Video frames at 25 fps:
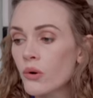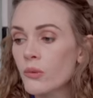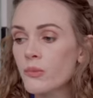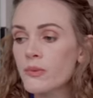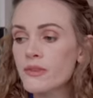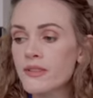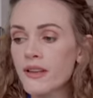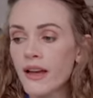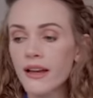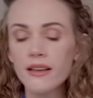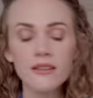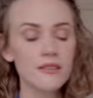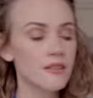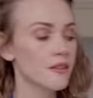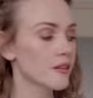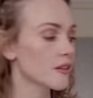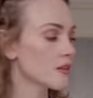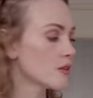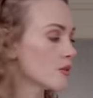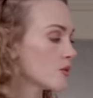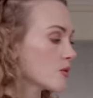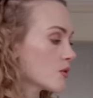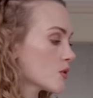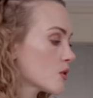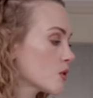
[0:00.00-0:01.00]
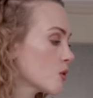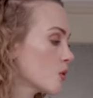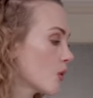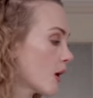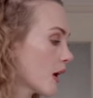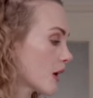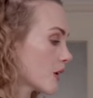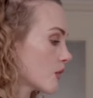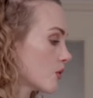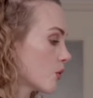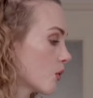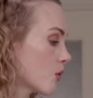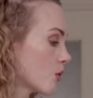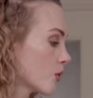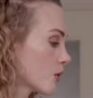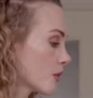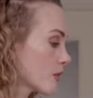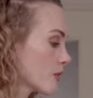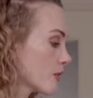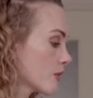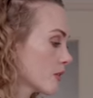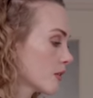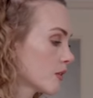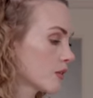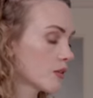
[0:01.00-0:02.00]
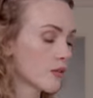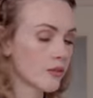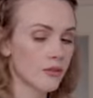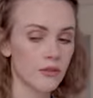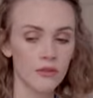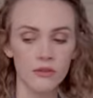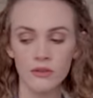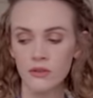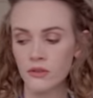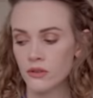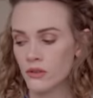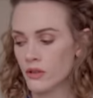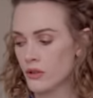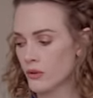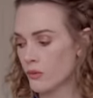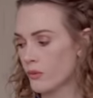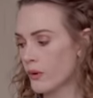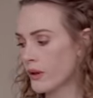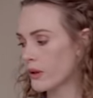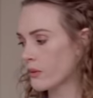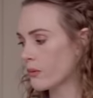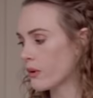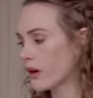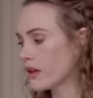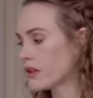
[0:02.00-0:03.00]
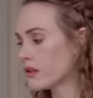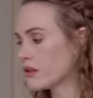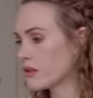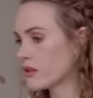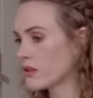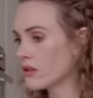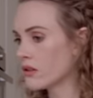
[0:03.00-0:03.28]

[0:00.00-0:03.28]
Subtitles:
Oops, I accidentally used two egg yolks. Wait, what?